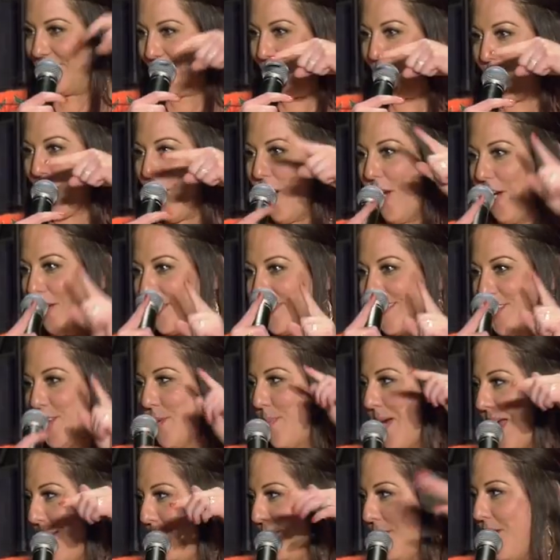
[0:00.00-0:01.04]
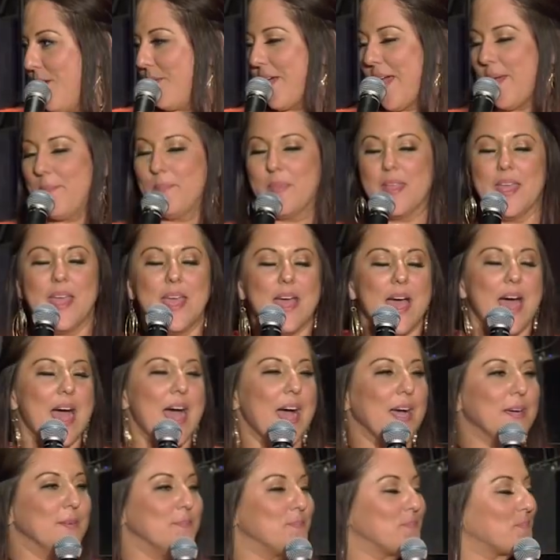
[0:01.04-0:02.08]
The little cards in your Bible. Okay.
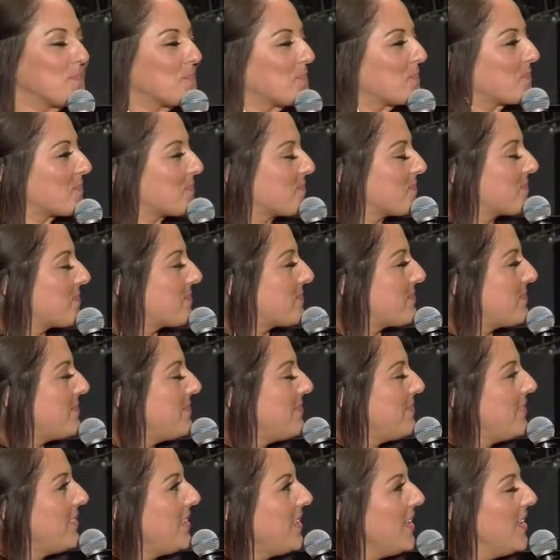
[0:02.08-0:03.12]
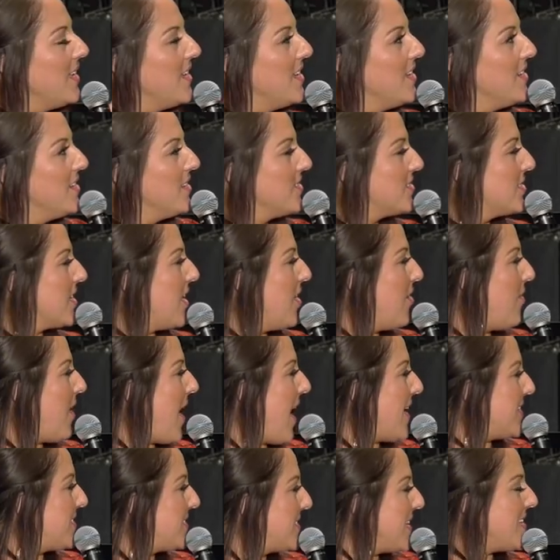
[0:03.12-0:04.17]
Um, so
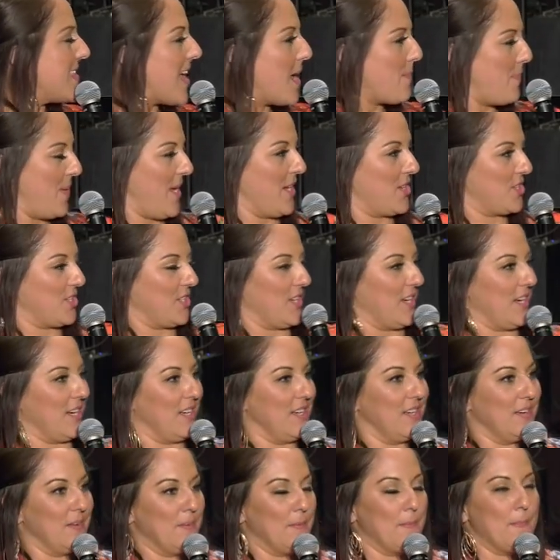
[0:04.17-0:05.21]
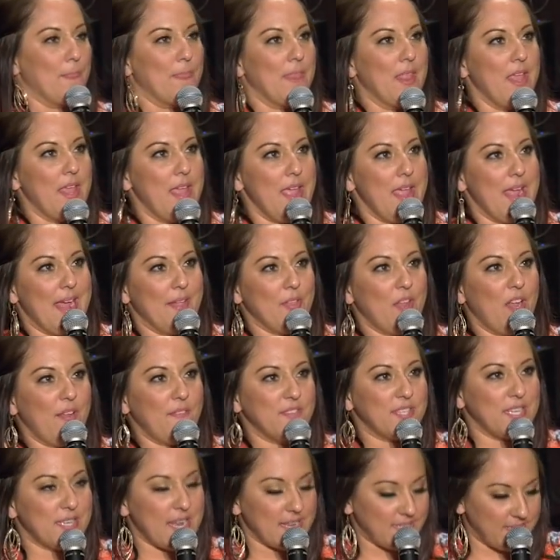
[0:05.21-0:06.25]
I see that picture, and all
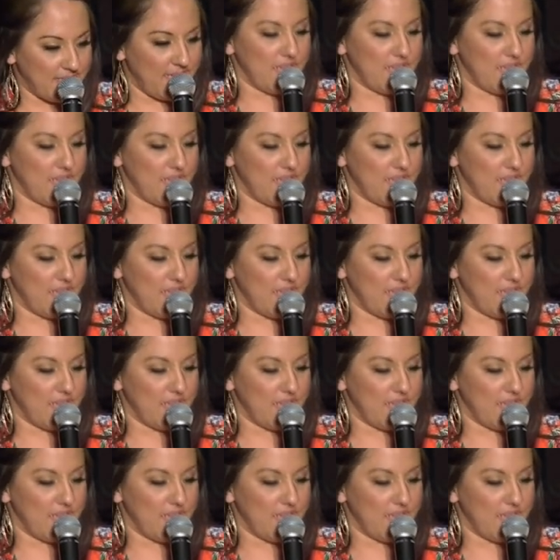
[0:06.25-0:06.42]
of a sudden